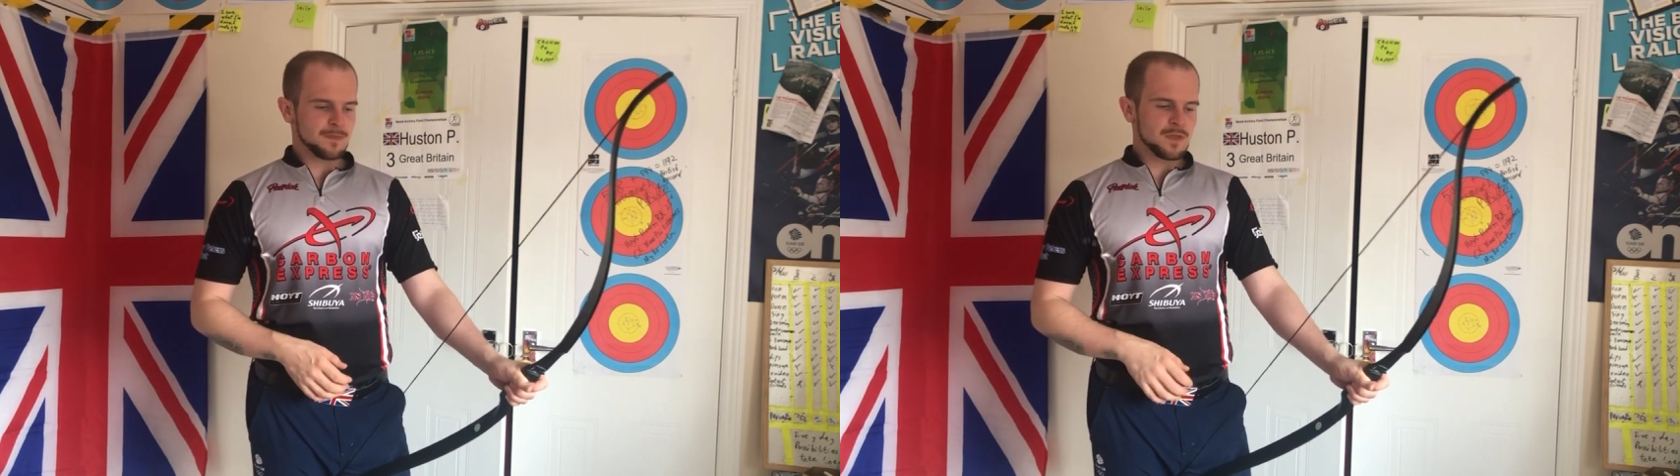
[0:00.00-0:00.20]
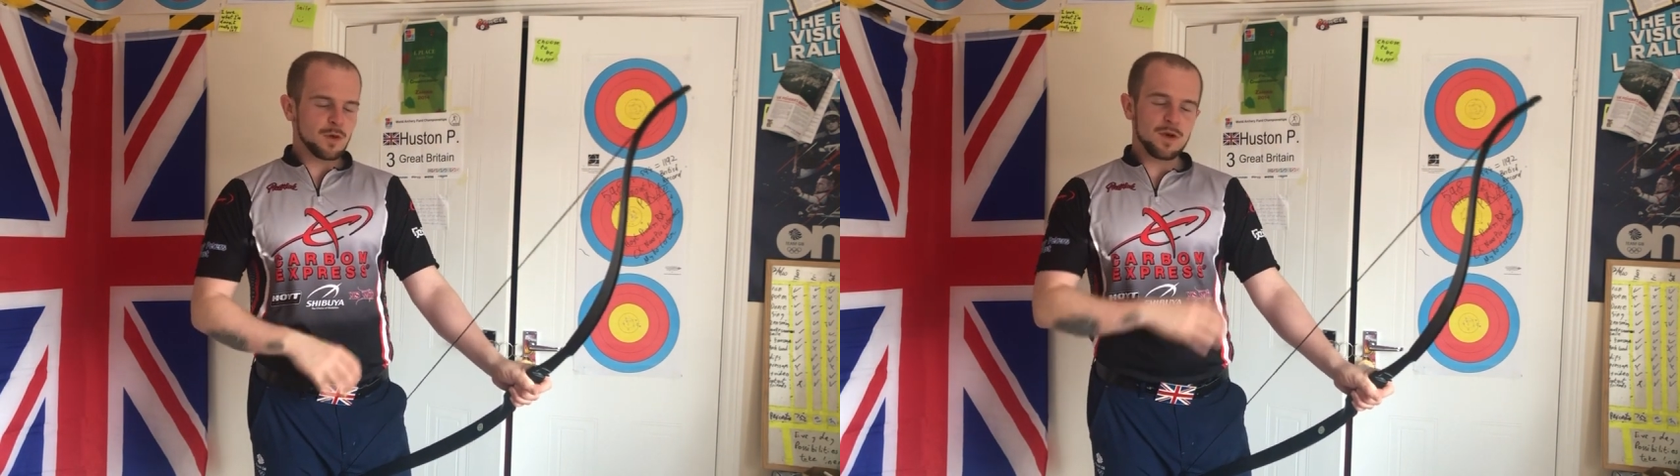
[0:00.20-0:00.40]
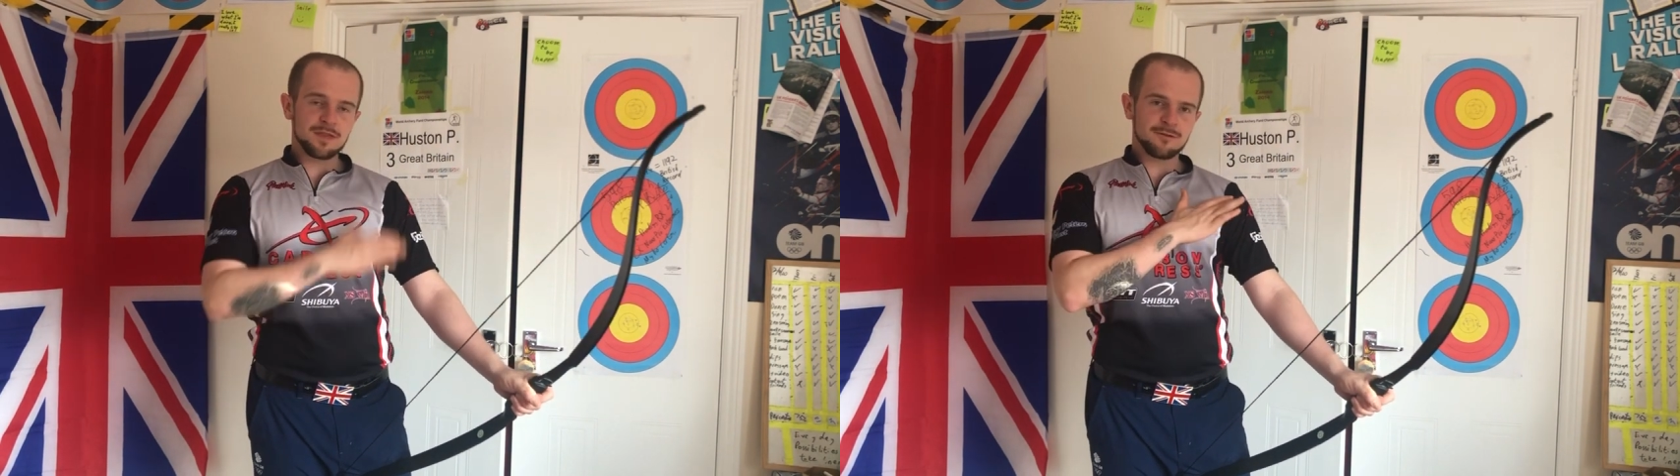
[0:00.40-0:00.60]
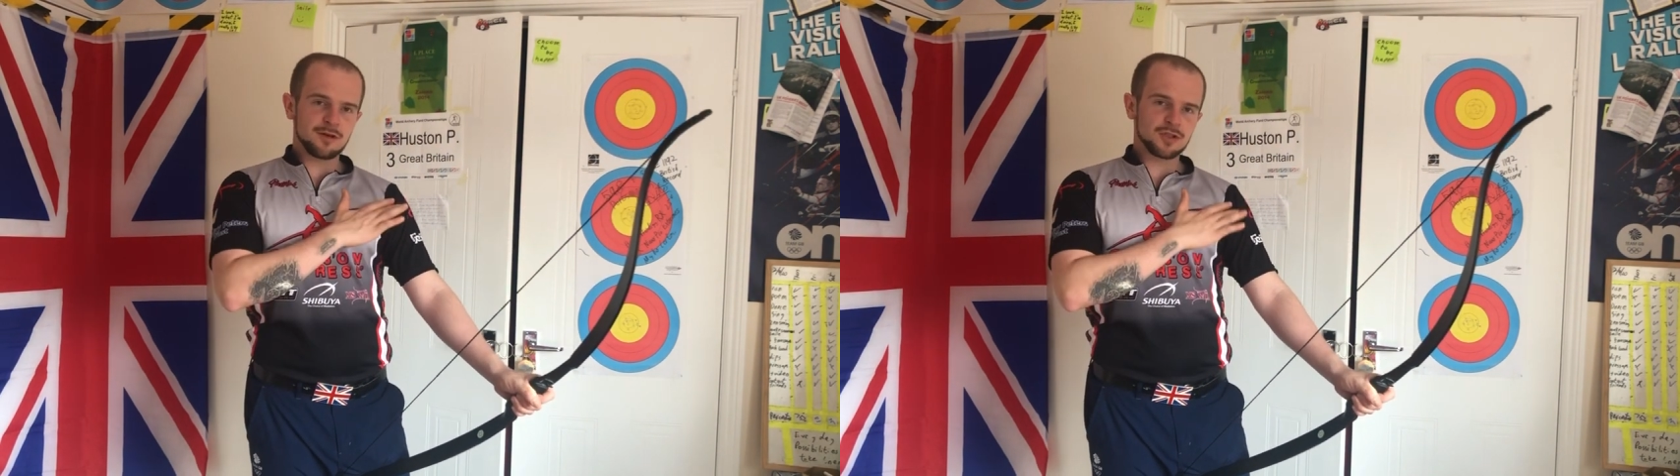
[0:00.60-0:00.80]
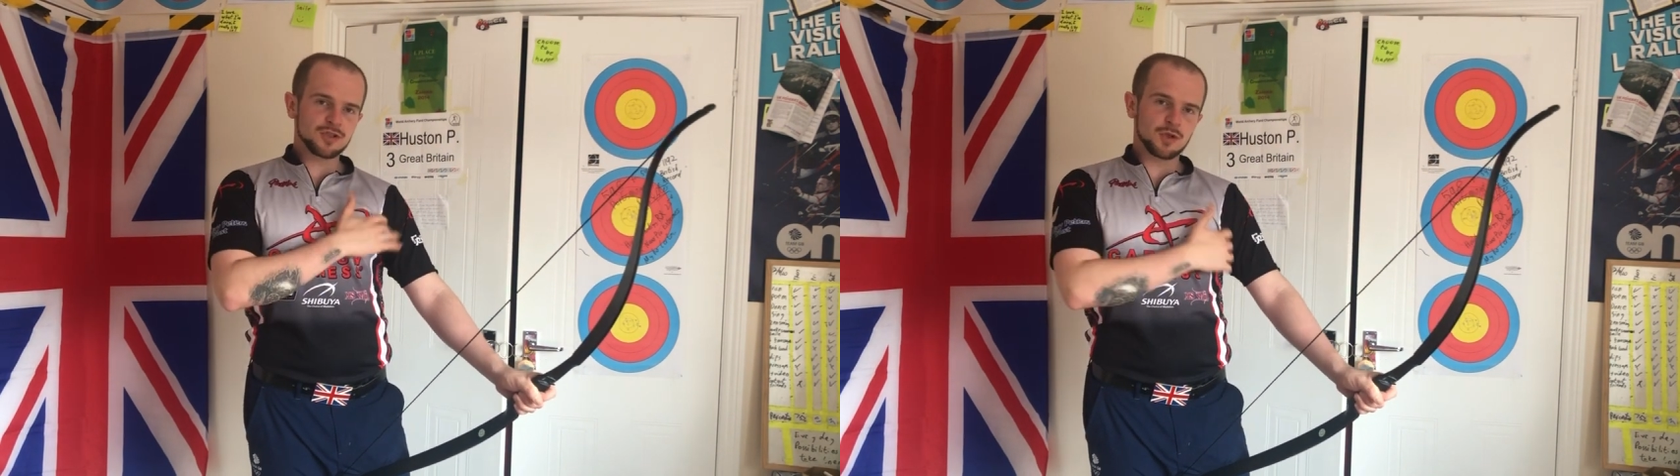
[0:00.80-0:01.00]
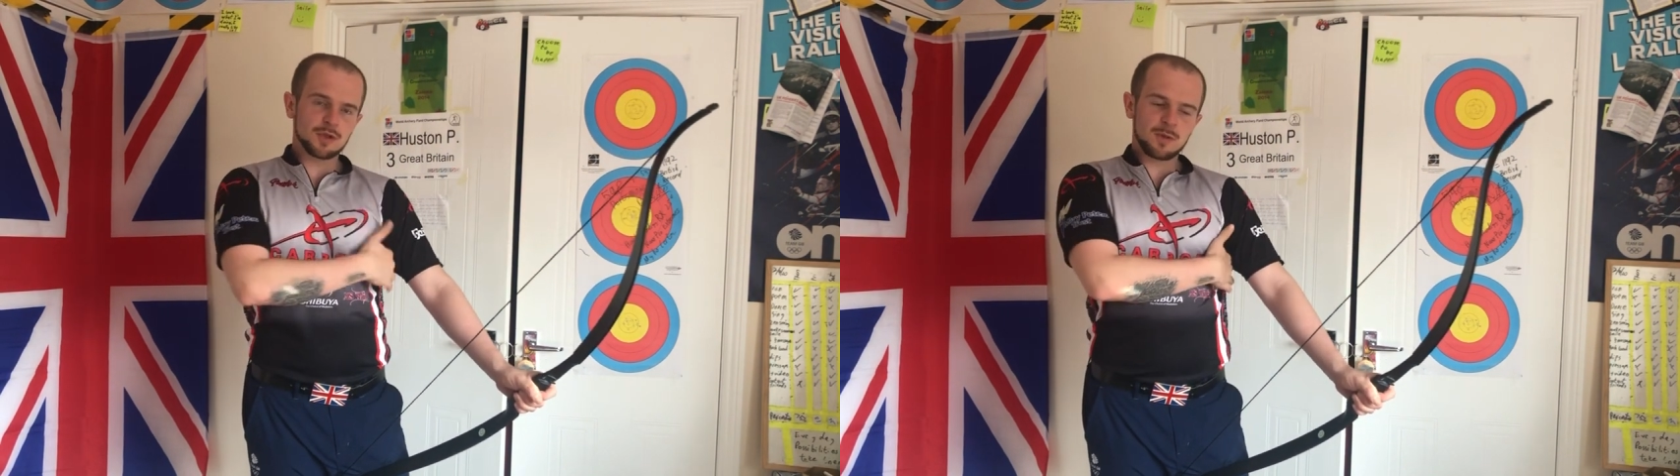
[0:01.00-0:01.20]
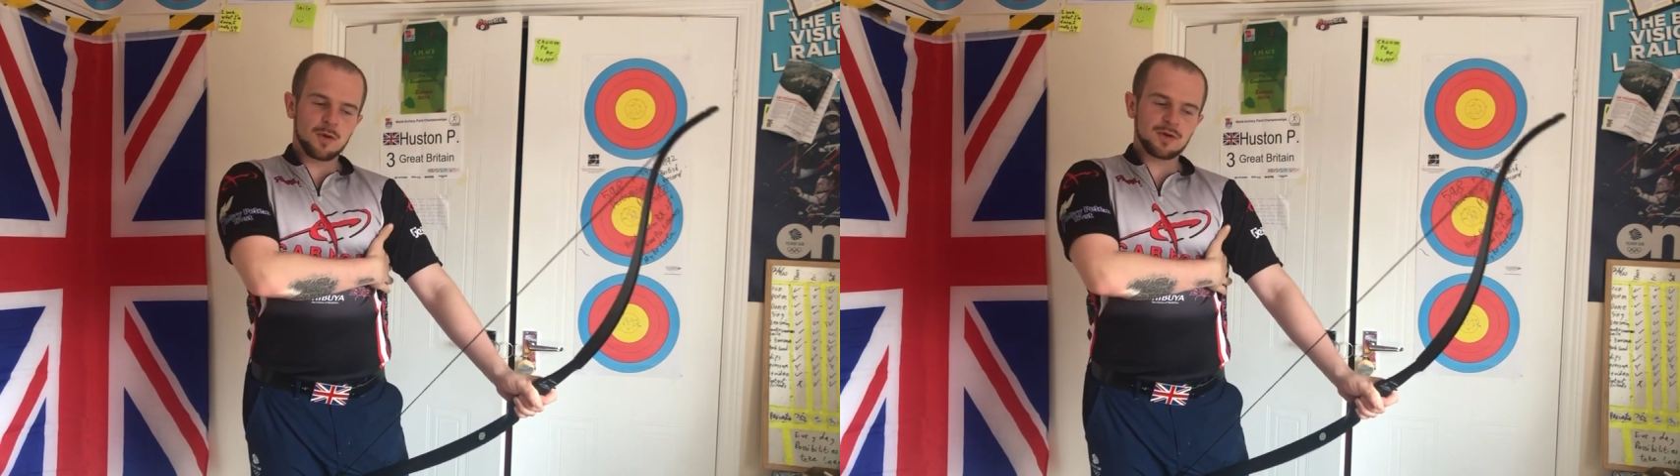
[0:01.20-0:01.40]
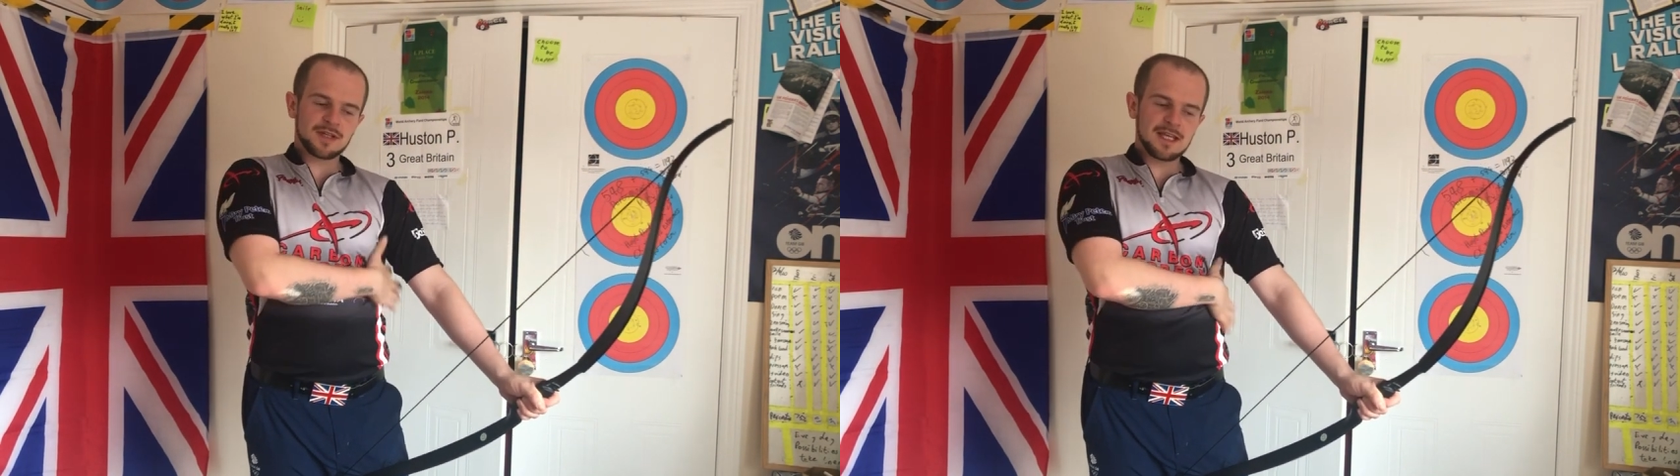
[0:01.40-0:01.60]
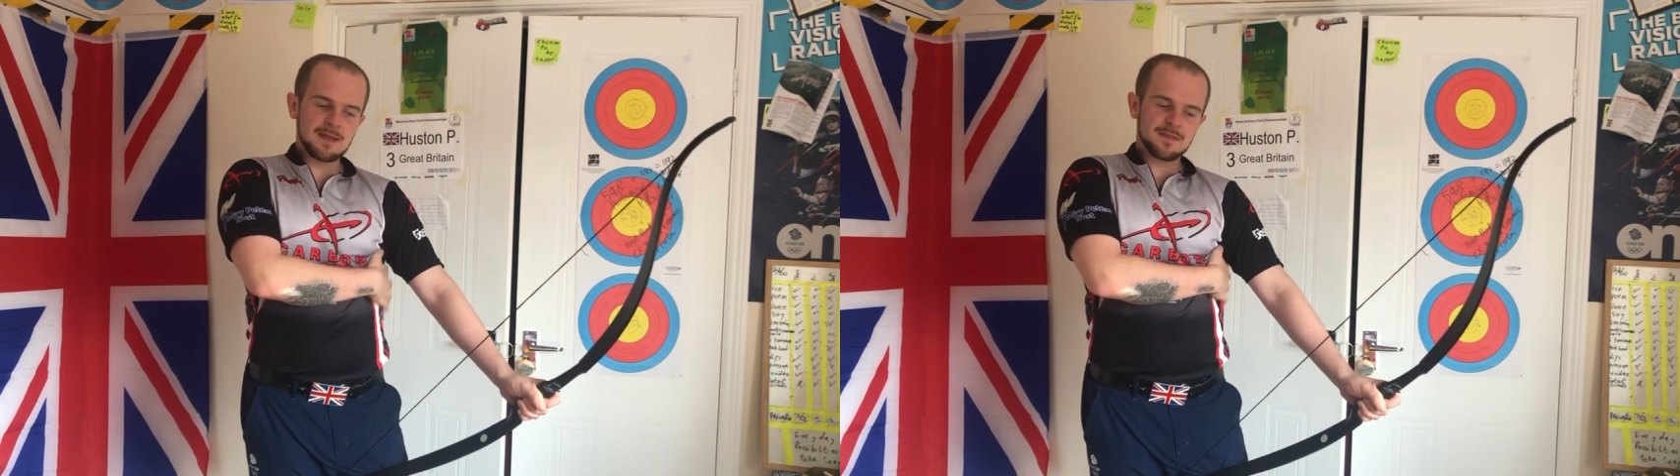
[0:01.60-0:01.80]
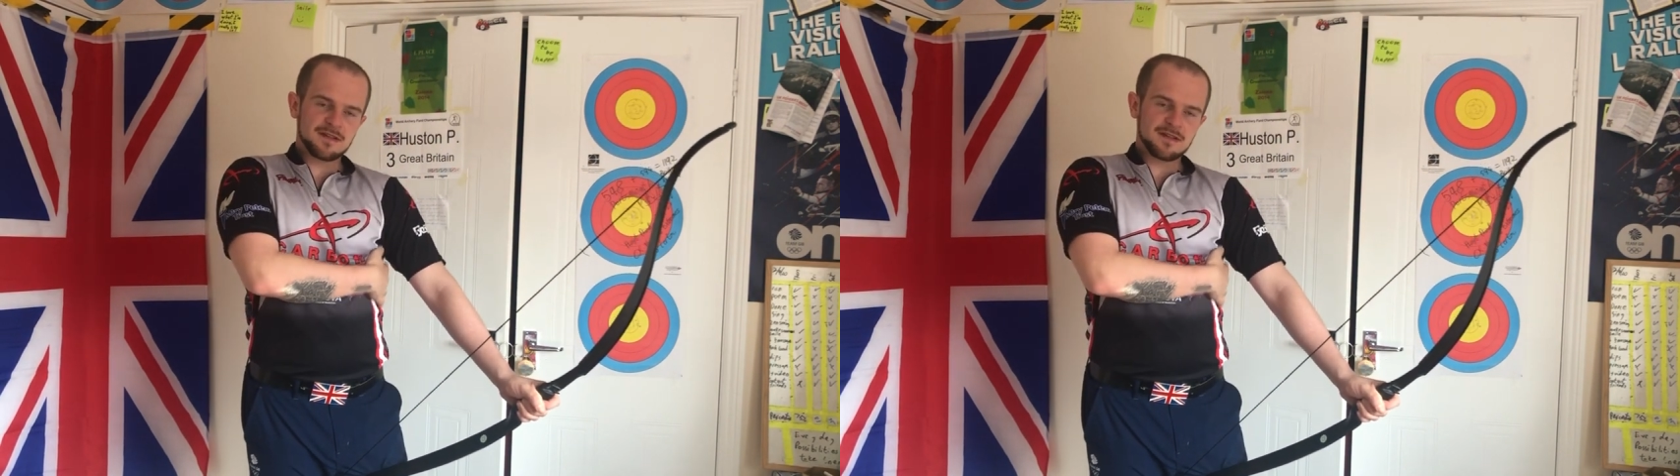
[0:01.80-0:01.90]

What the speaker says: Now with the front shoulder, we want to keep